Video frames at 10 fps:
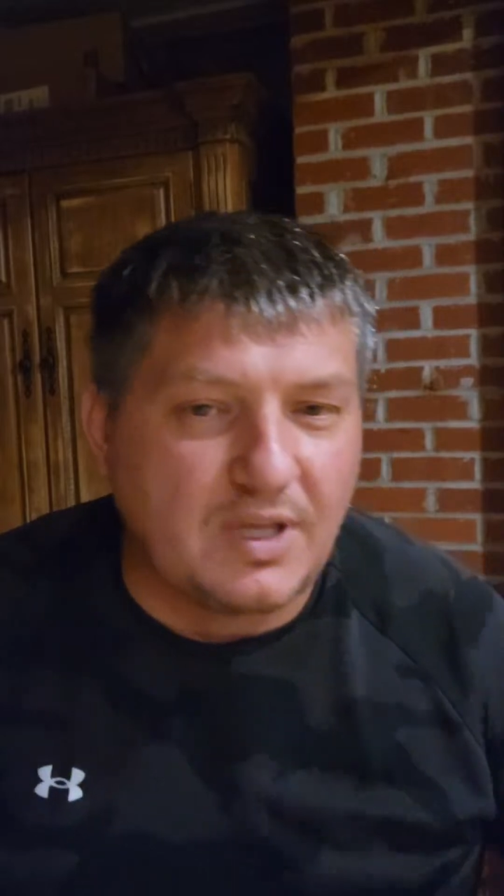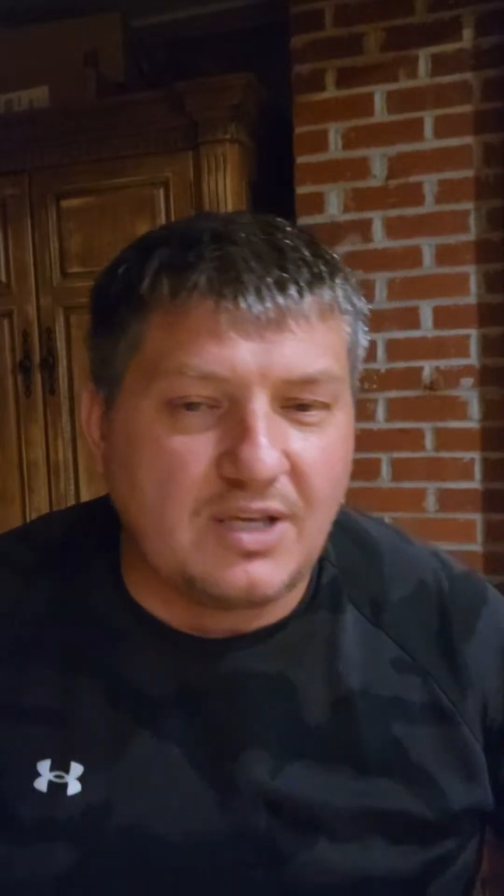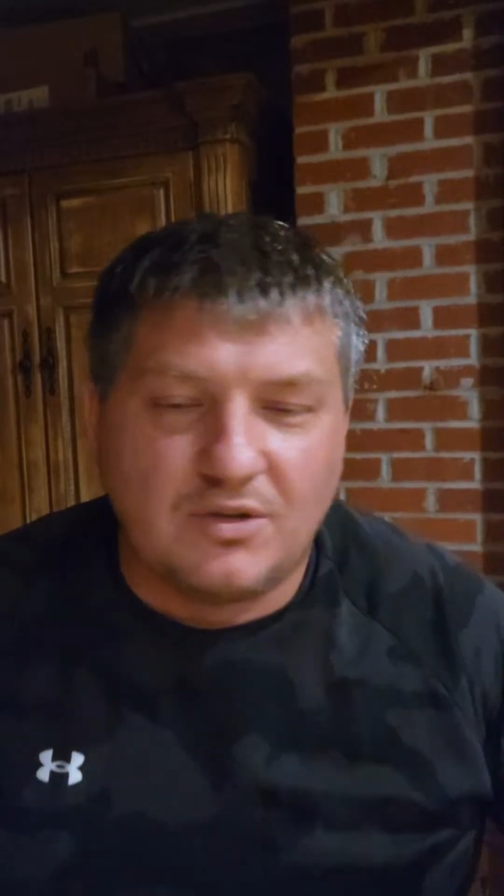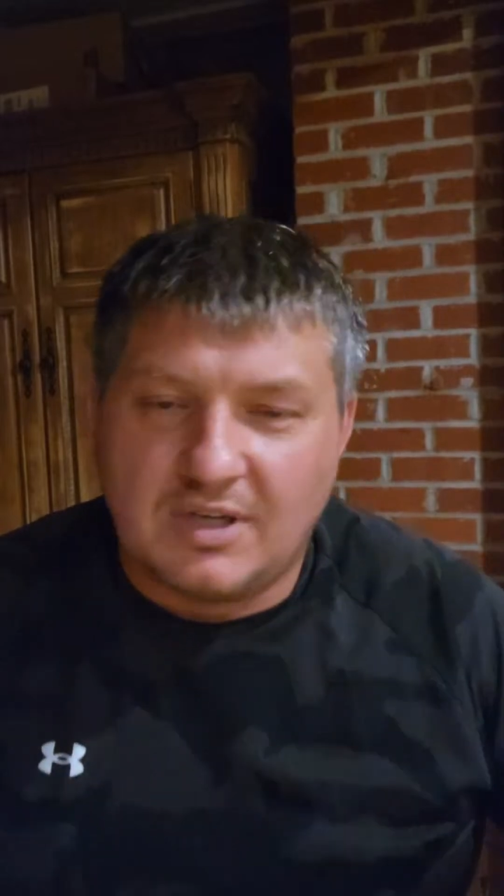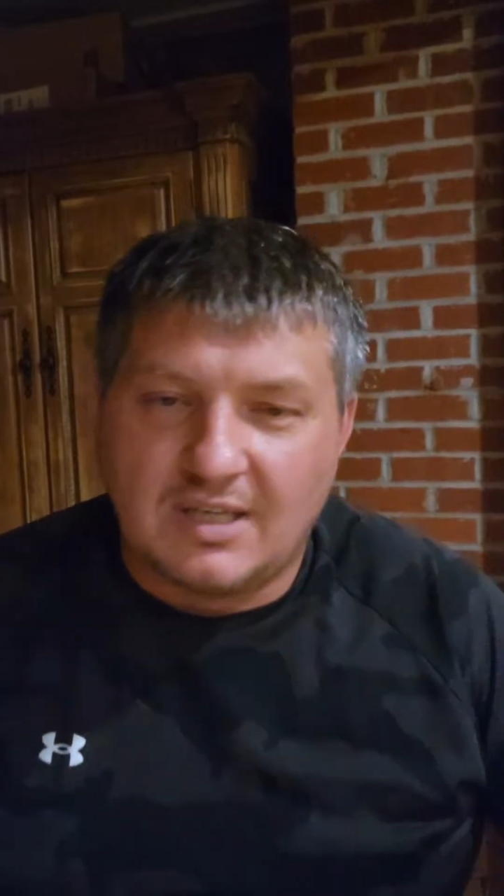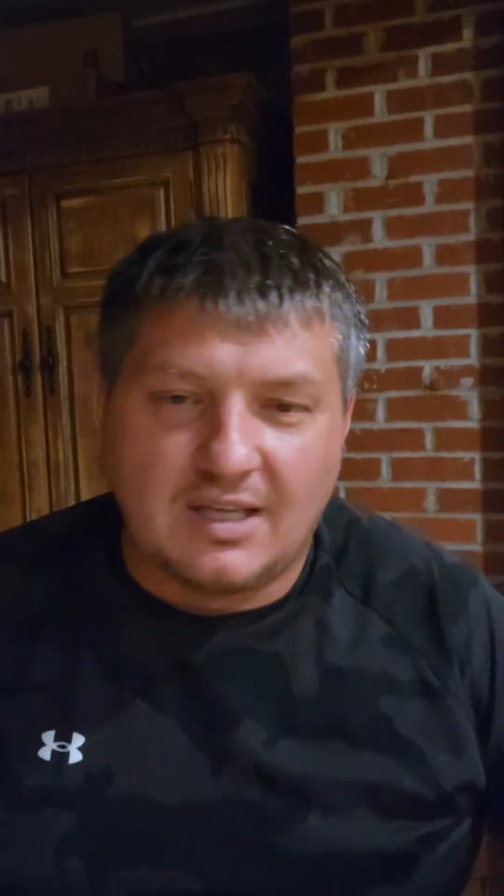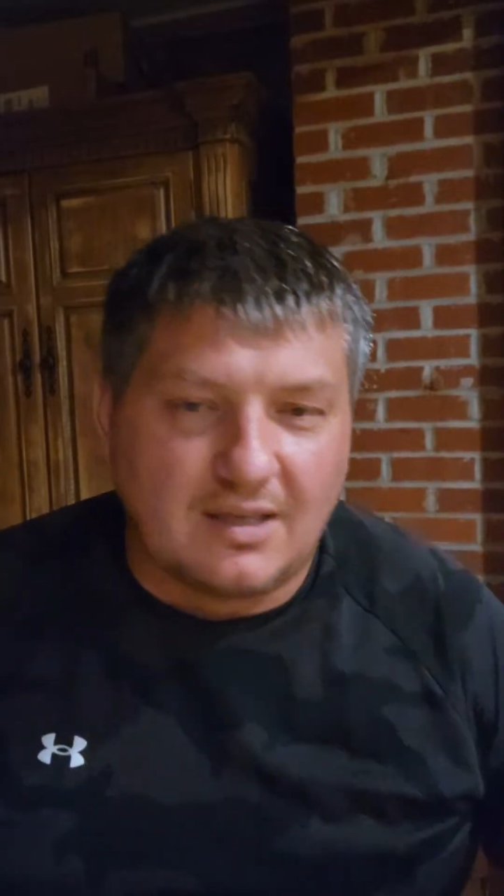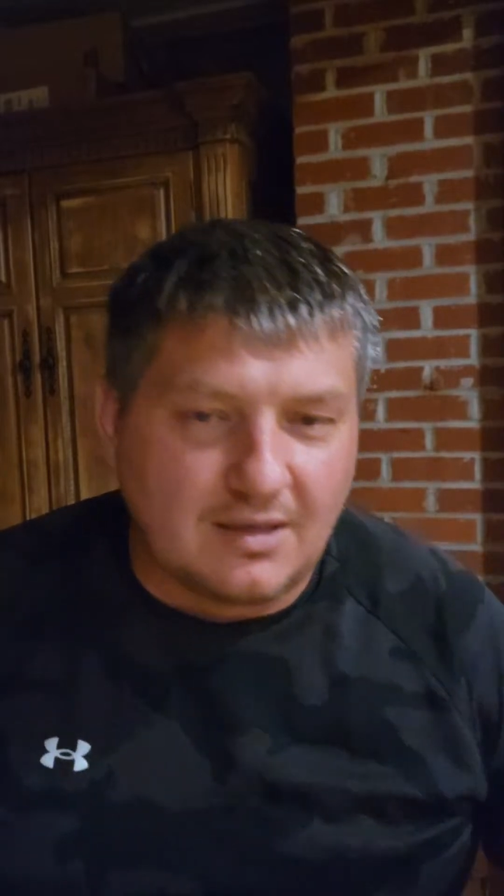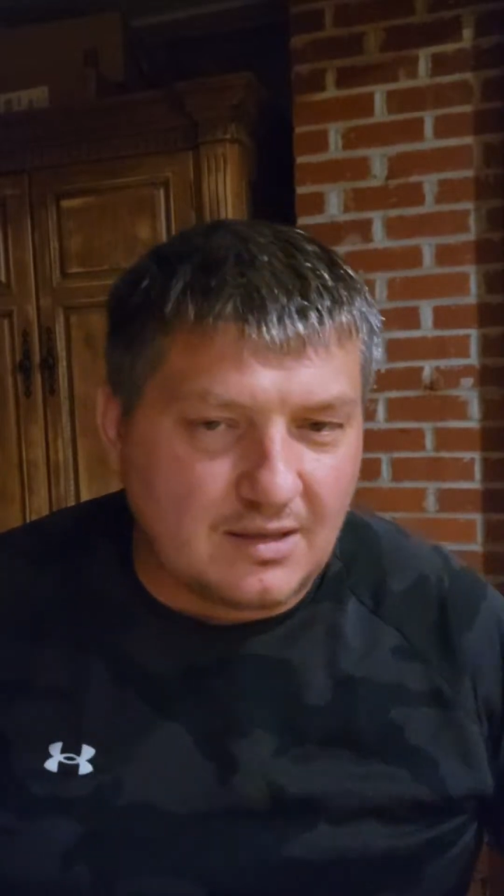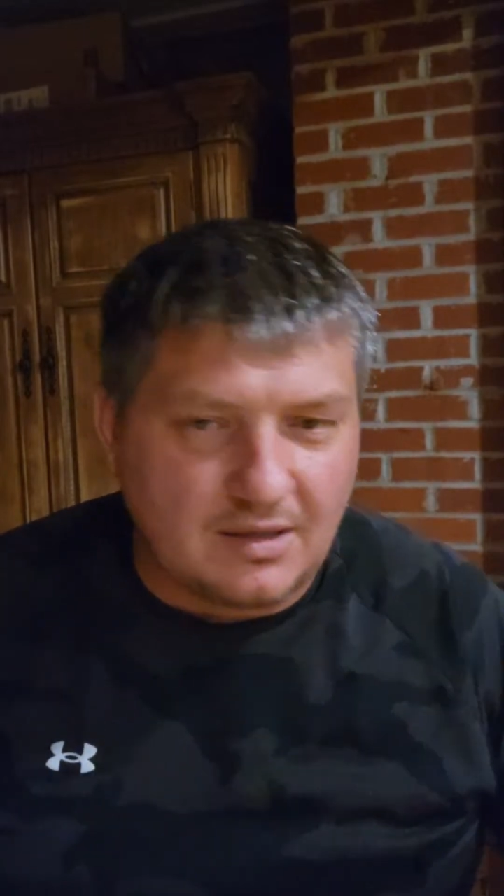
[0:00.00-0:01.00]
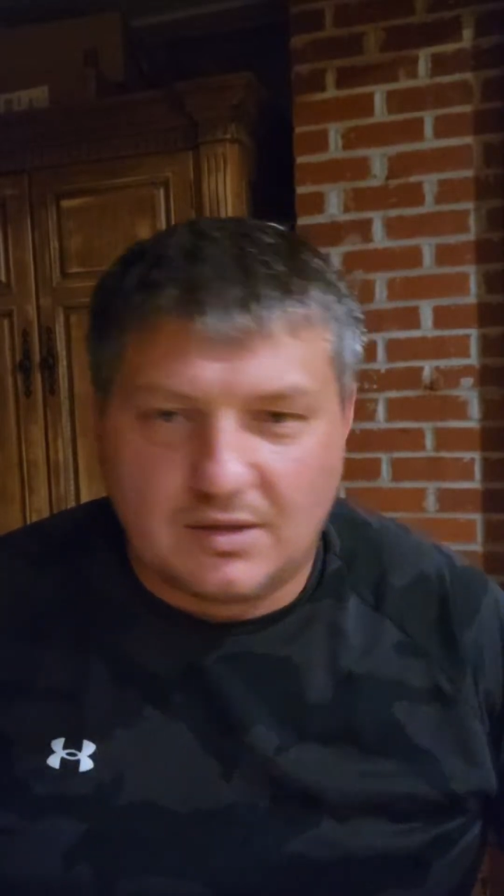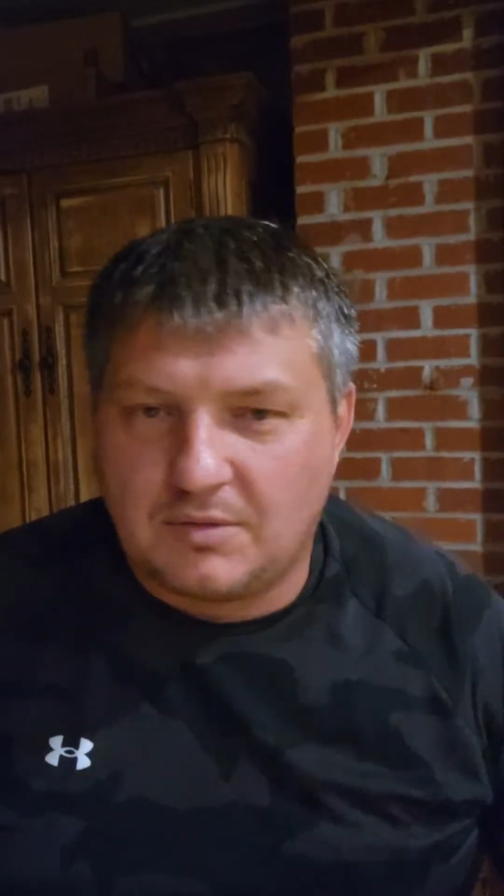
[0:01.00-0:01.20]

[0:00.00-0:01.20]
You need to